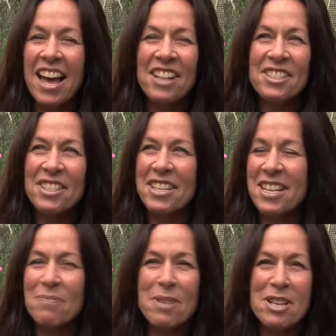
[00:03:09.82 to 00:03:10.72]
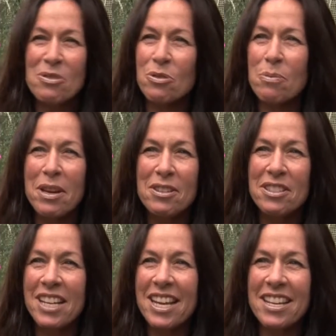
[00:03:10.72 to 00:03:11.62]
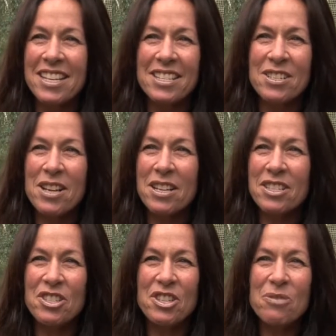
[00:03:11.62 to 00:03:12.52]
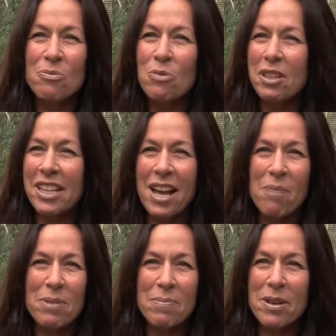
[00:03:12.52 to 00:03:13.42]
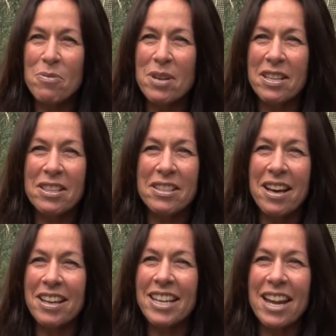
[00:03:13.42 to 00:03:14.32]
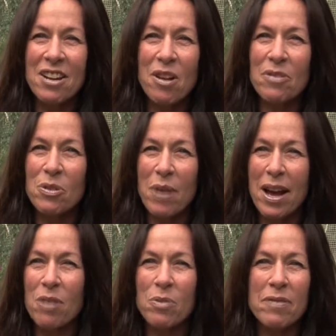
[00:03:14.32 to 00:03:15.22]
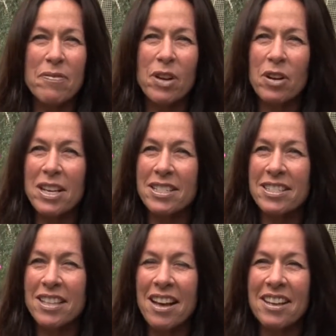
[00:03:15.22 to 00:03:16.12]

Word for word: Allison has been instrumental in really helping me with getting off the ground with various